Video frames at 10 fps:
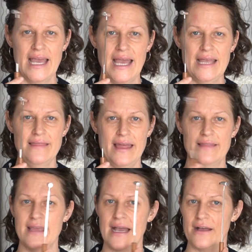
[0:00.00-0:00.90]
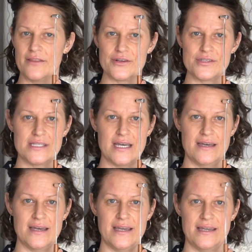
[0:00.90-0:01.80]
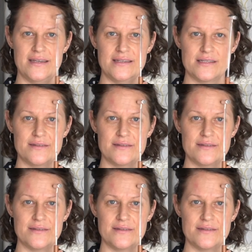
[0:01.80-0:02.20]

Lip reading: and then the other side,